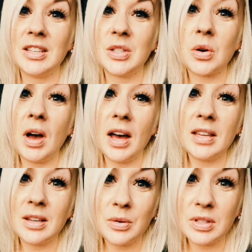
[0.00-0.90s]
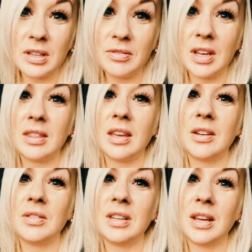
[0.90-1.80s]
So as I was leaving at the
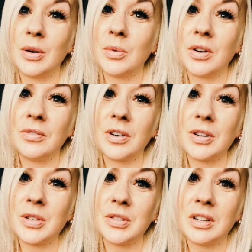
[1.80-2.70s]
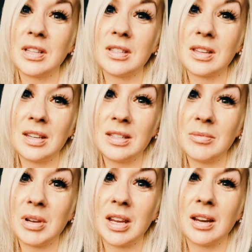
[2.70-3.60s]
end of the day, one of our students said to
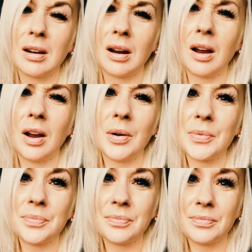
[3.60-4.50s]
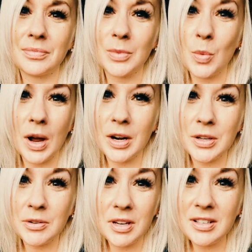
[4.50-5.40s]
me, "Oh, why are
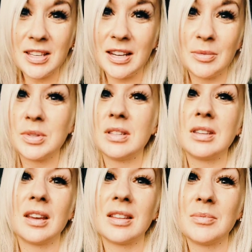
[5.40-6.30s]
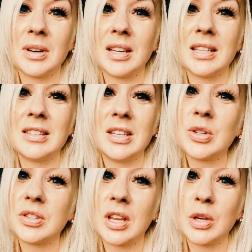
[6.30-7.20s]
you here today, Mrs. Kelly? My
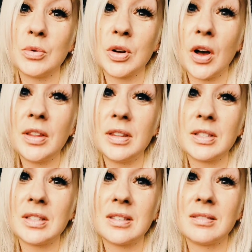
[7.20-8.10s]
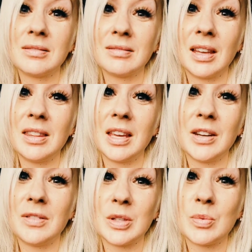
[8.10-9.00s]
teacher said you were gone at the
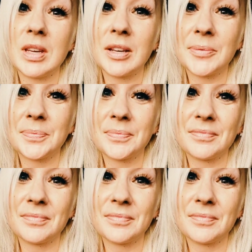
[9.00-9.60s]
end of this week."